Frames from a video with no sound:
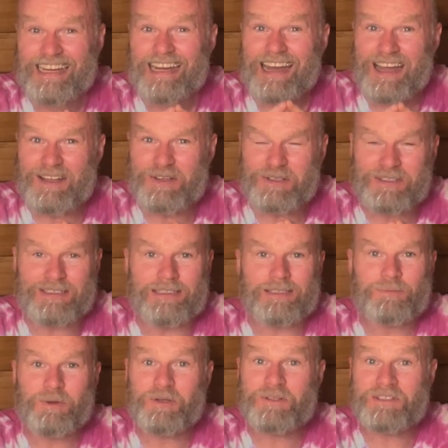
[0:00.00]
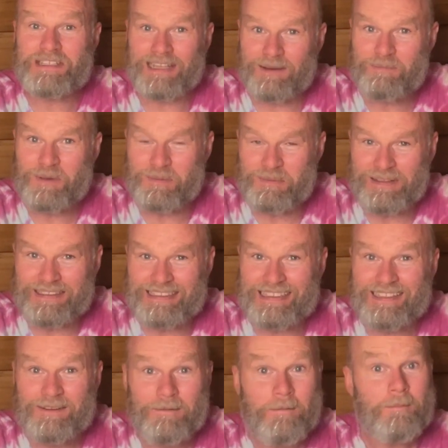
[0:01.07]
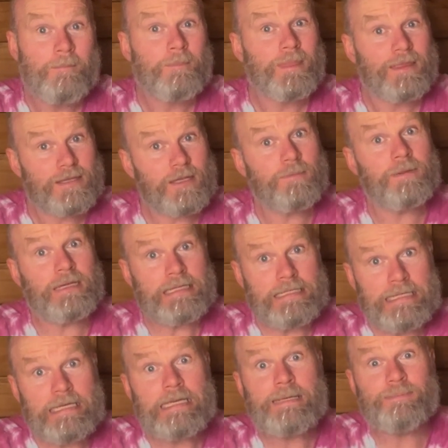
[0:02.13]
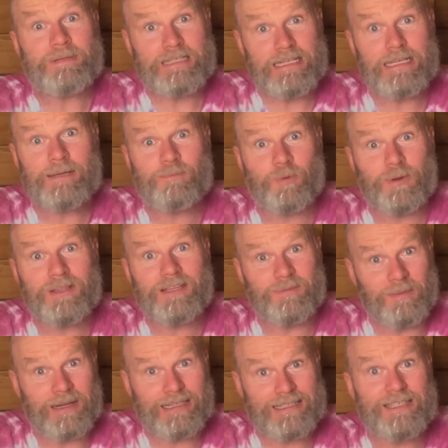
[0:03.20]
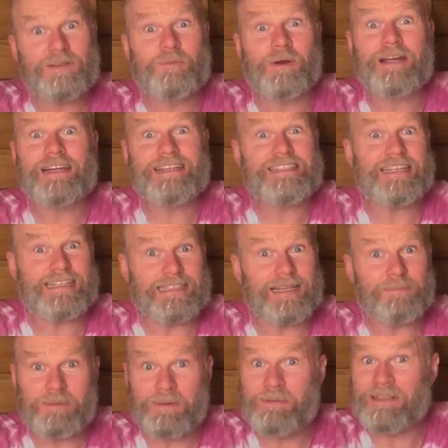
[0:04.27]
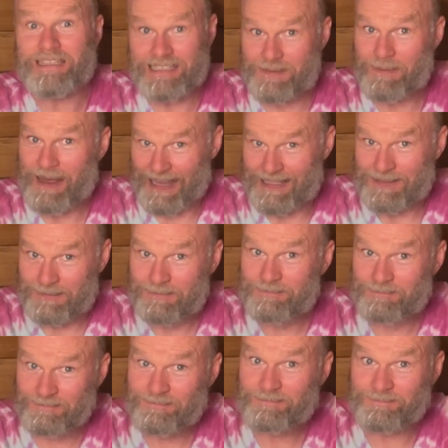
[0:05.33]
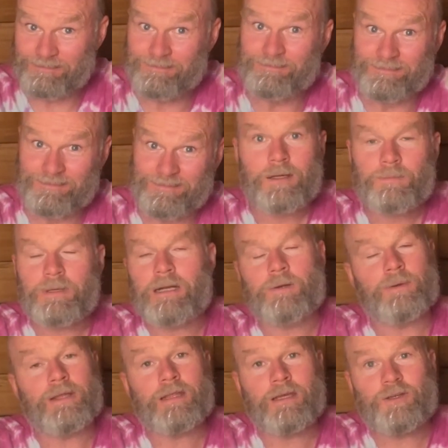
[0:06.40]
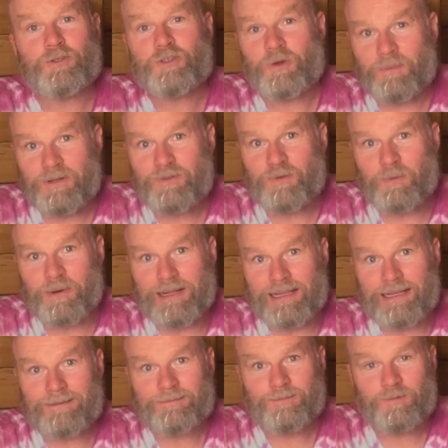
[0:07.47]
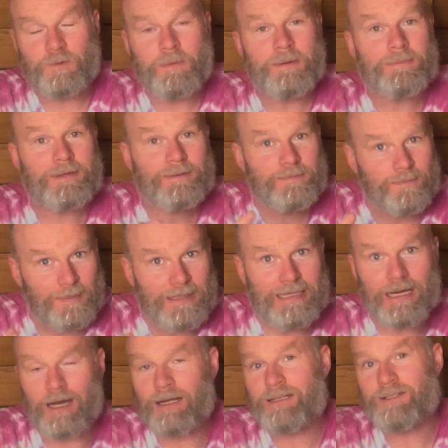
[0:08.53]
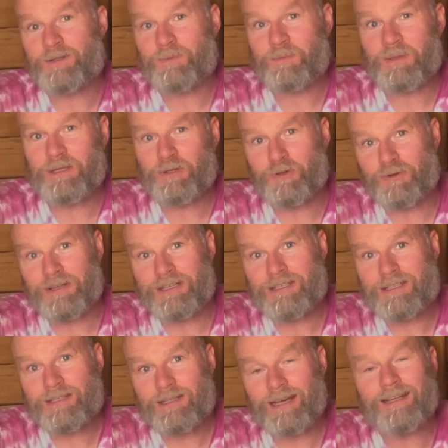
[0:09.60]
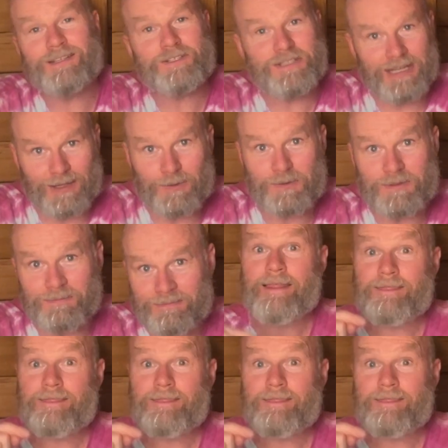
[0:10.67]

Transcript: I couldn't because lumpy milk, something deep, deep within my lizard brain says lumpy milk is bad. Mm-hmm. But anyway, thank you so much for breathing. Remember, be kind, be curious, and stay awesome.